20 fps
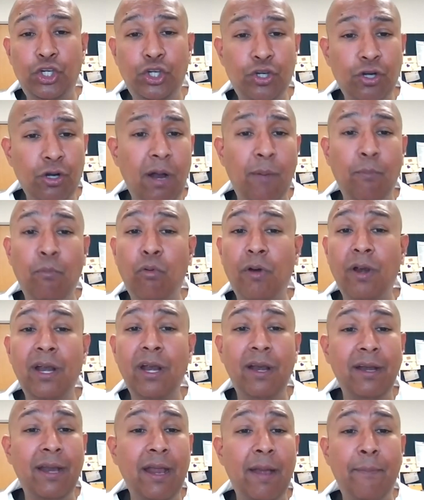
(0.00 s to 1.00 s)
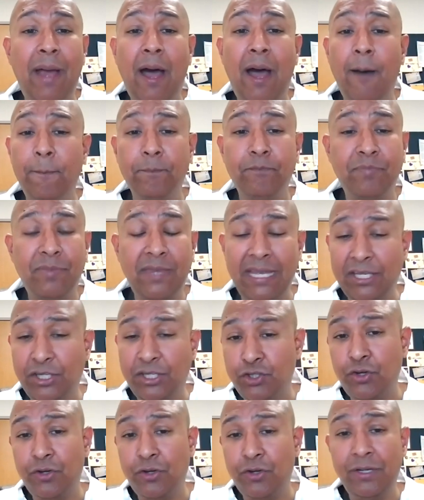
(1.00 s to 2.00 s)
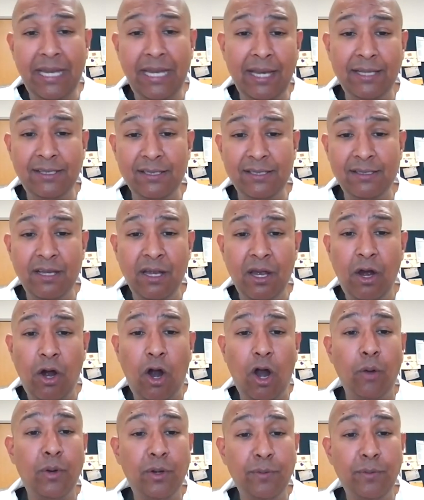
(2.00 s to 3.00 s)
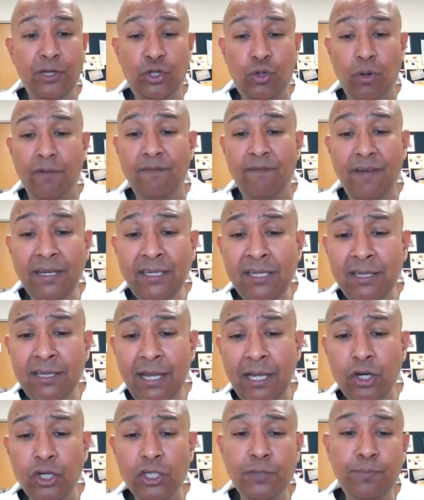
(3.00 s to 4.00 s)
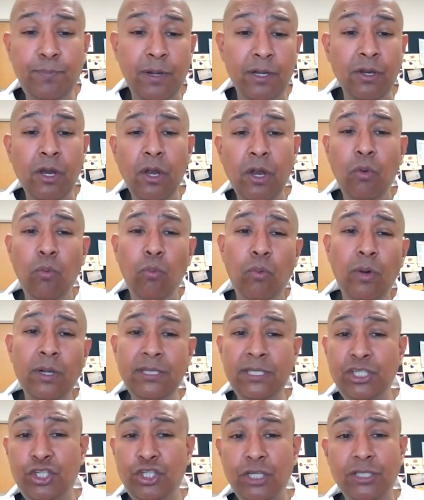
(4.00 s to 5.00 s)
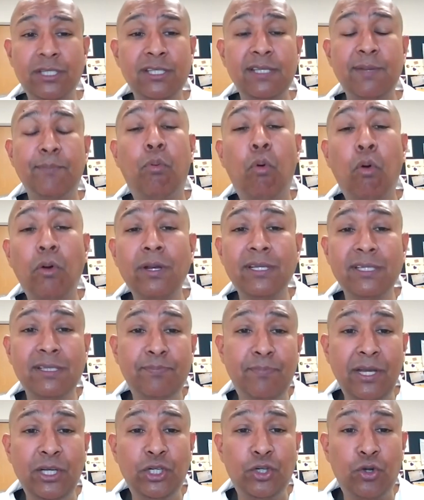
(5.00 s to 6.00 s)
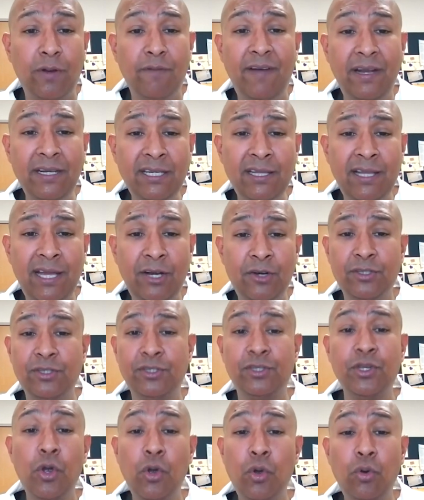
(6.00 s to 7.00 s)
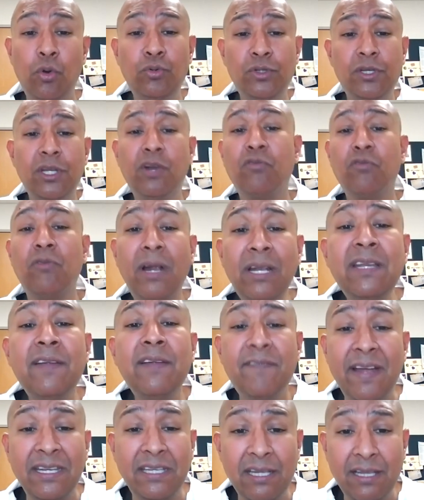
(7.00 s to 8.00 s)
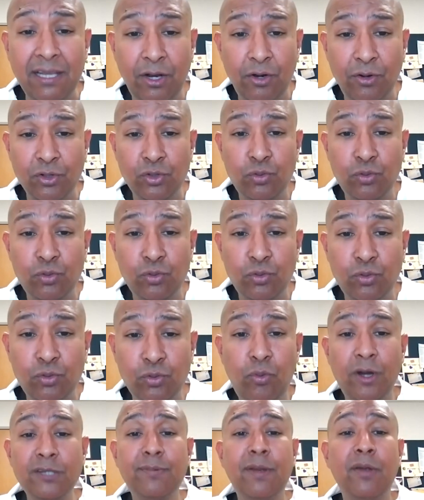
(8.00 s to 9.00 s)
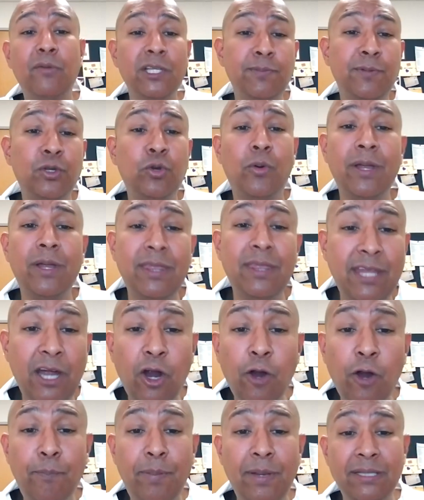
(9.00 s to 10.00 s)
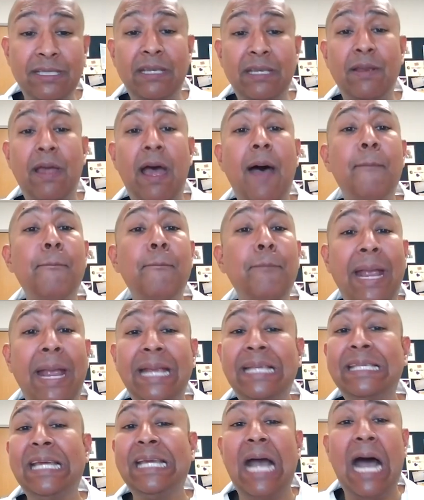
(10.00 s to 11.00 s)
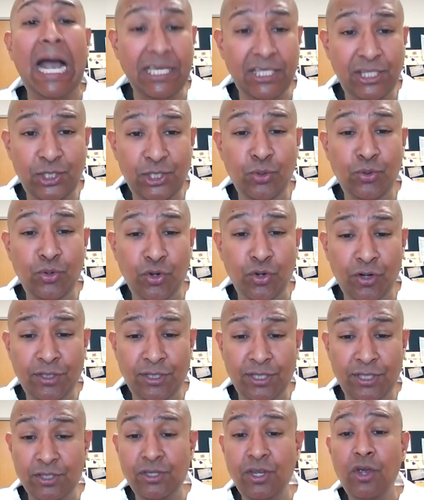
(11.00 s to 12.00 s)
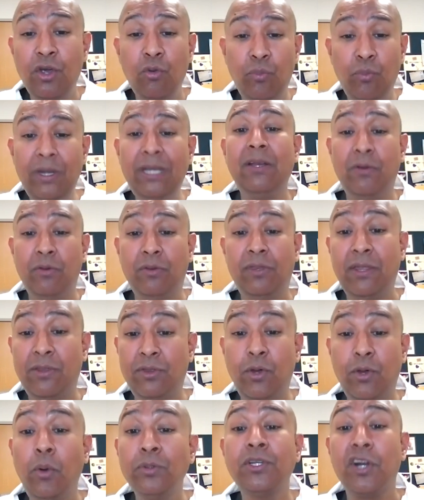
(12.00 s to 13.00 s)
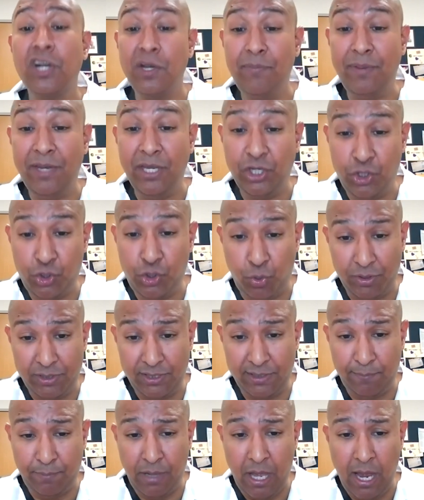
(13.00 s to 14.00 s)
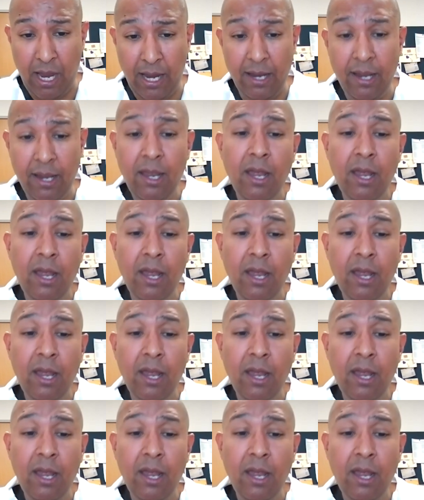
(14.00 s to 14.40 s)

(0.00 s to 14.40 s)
sure, I'm worried about, in certain cases, are we going to be short of ventilators? But what's just as important as being short of ventilators, who's going to run the ventilators? Where's my respiratory therapist and amazing ICU nurses? Those are going to be in short supply.